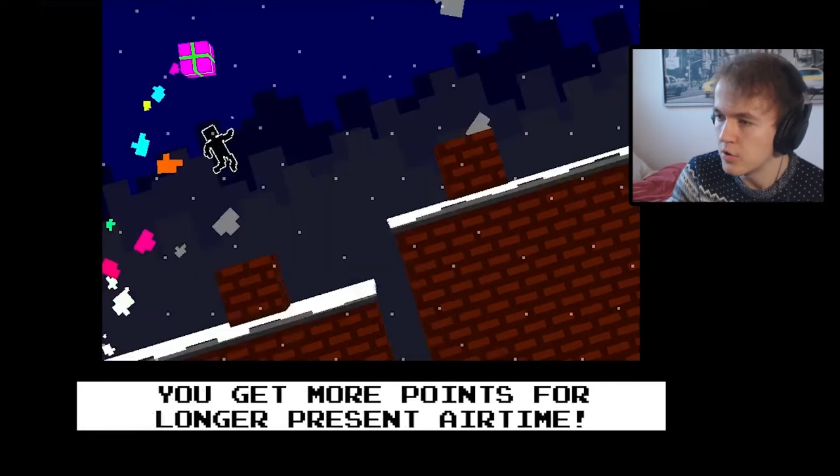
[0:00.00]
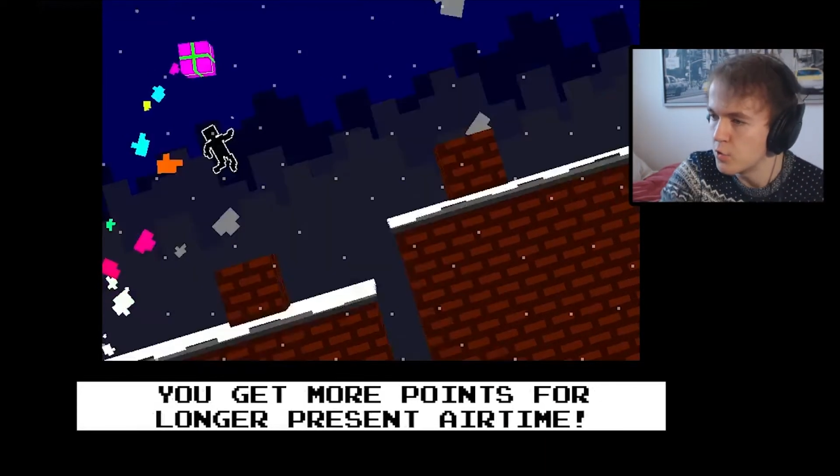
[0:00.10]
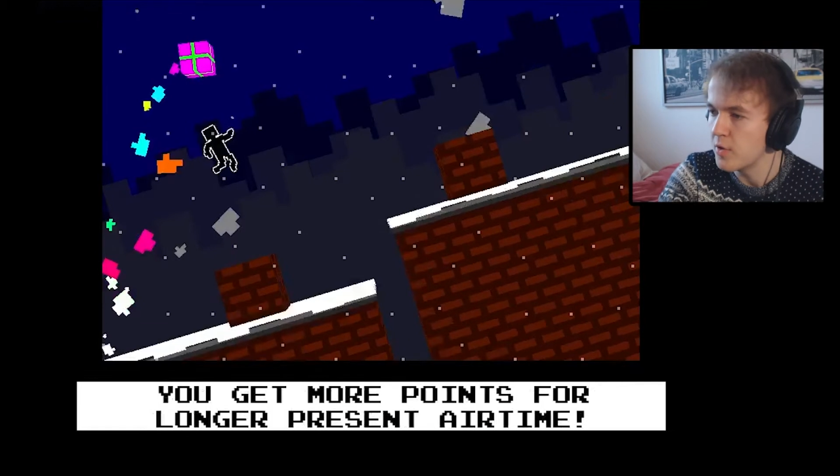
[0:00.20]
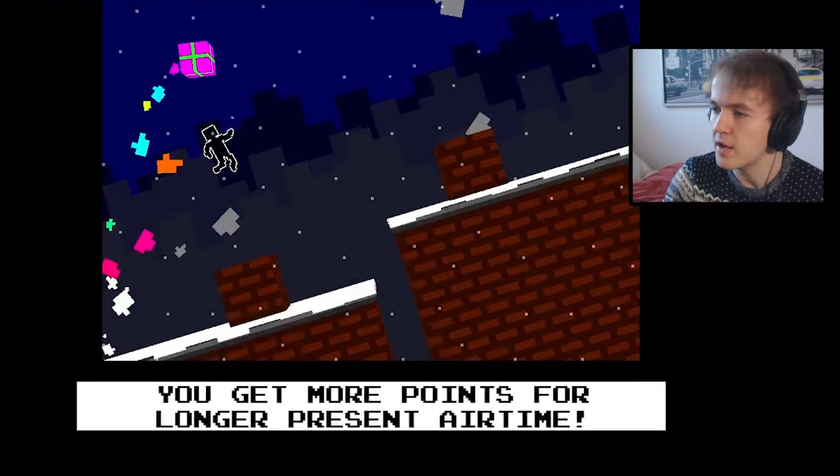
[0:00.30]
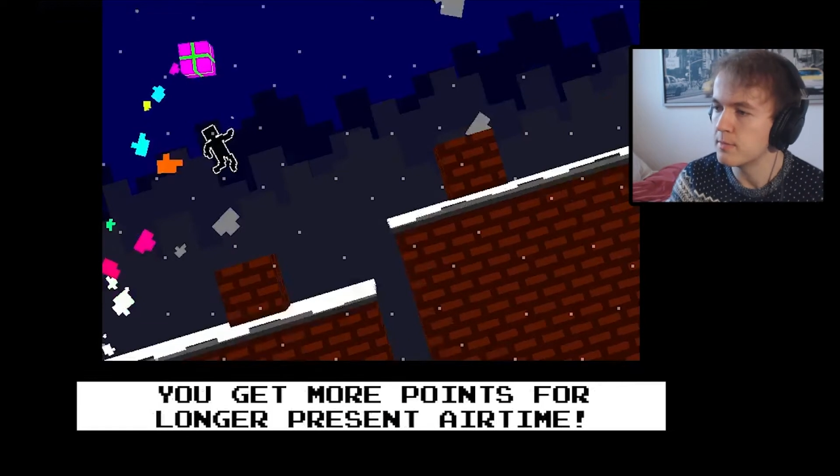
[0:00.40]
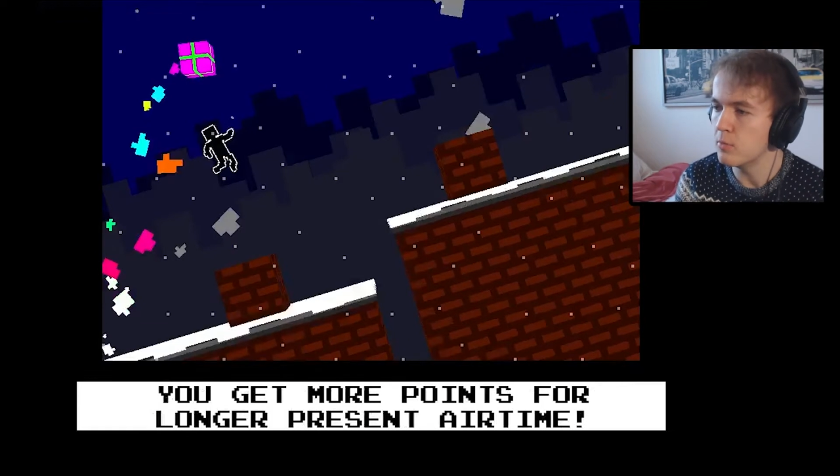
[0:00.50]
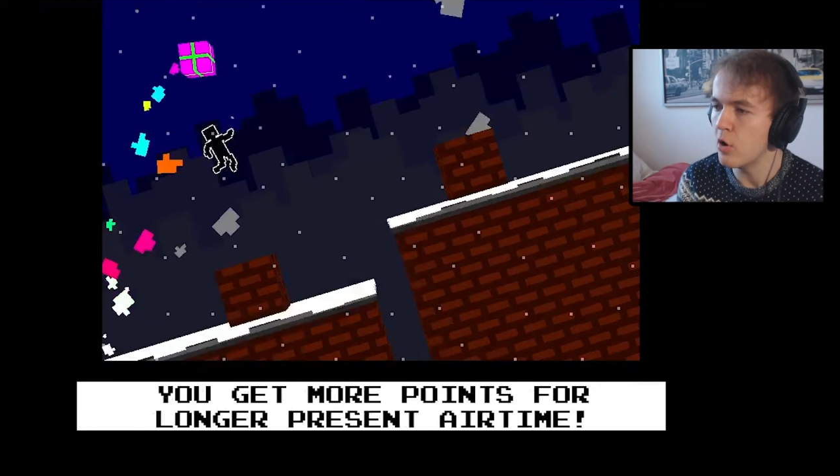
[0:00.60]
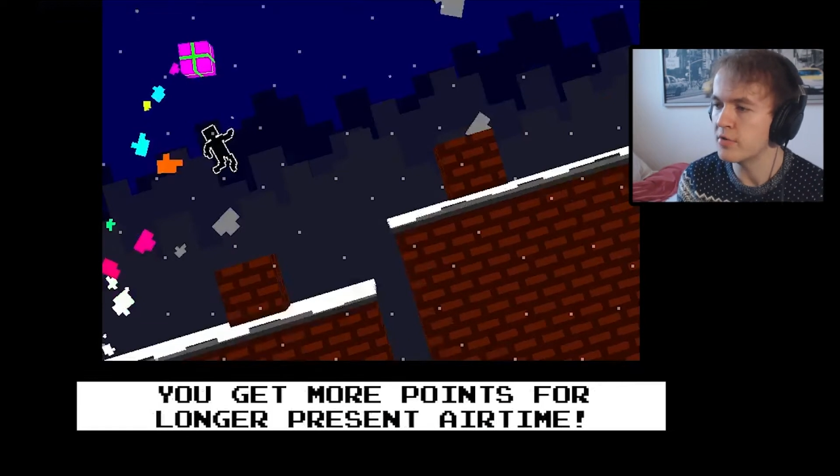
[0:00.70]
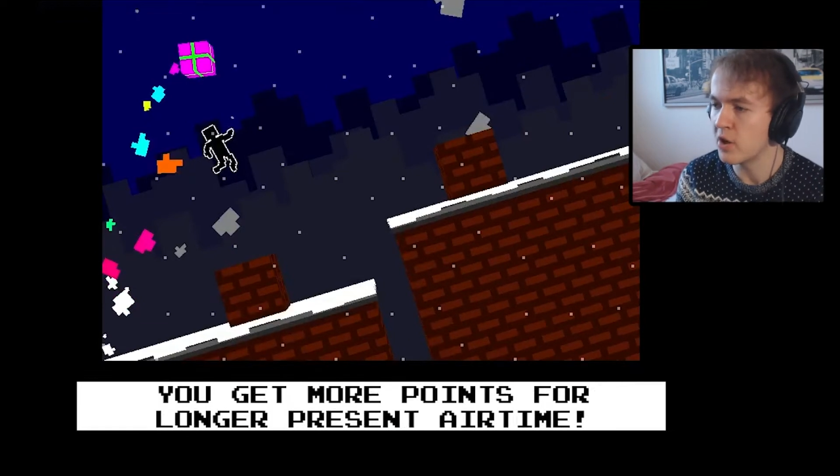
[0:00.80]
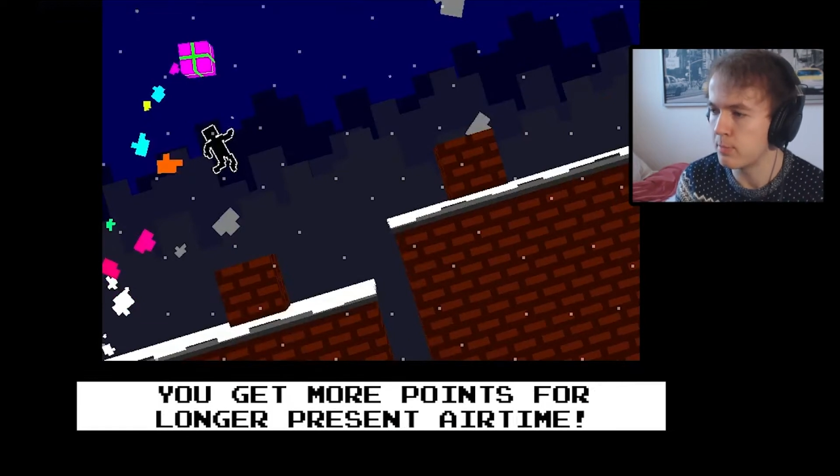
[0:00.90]
You get
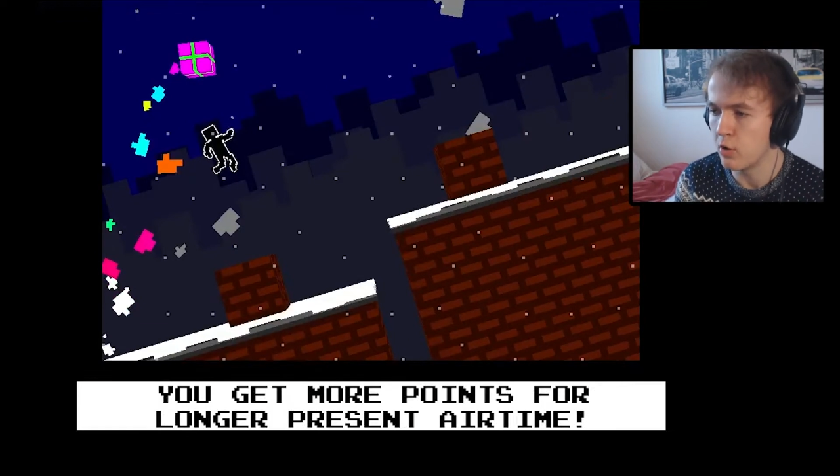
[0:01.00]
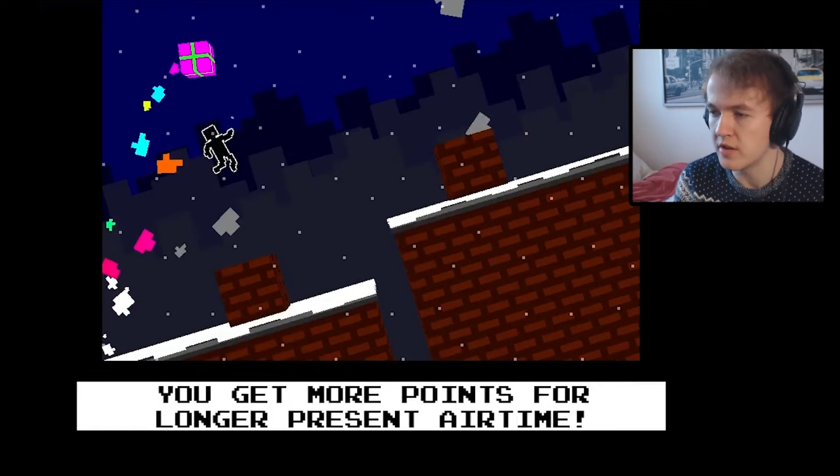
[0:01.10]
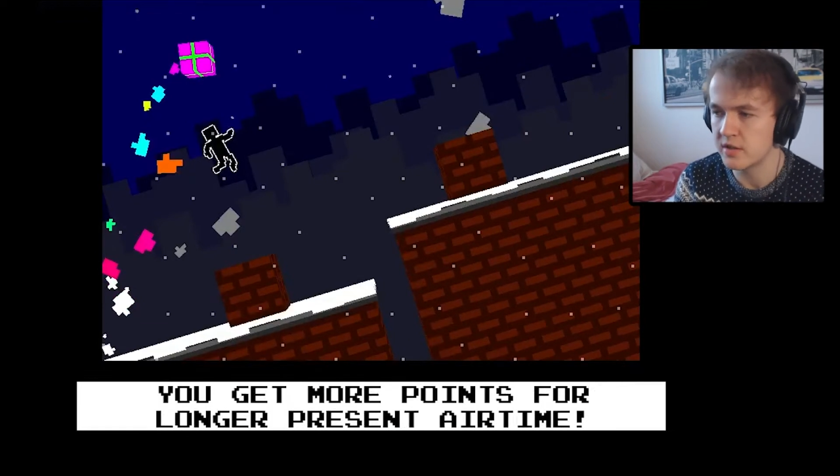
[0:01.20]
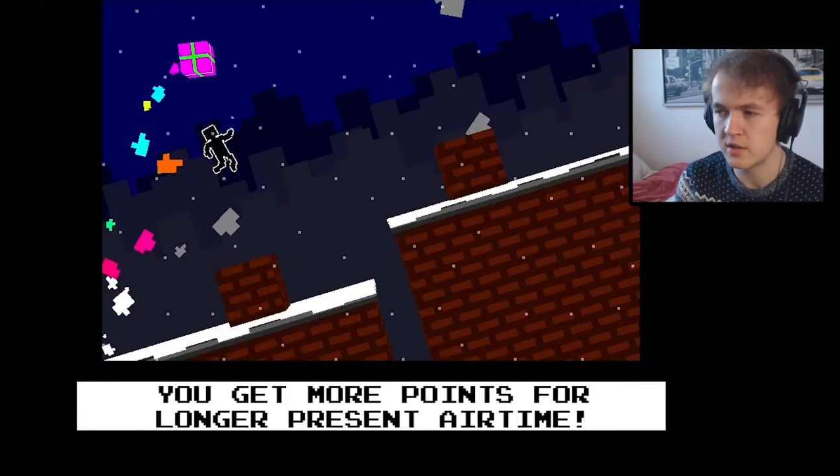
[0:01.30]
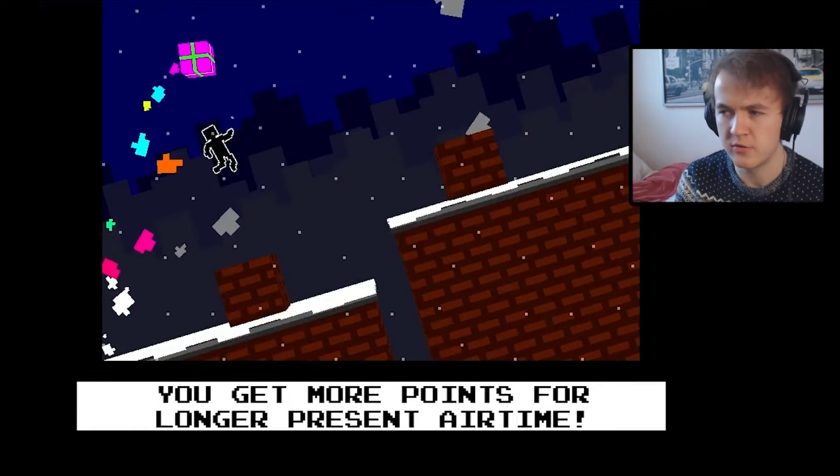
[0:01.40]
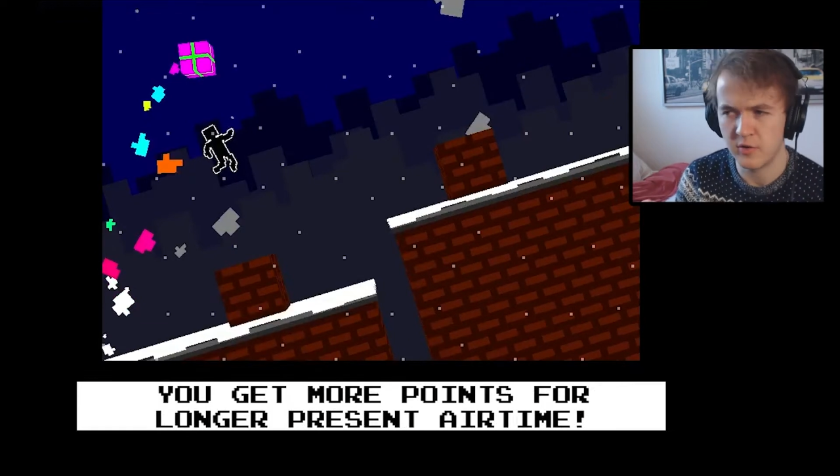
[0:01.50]
more points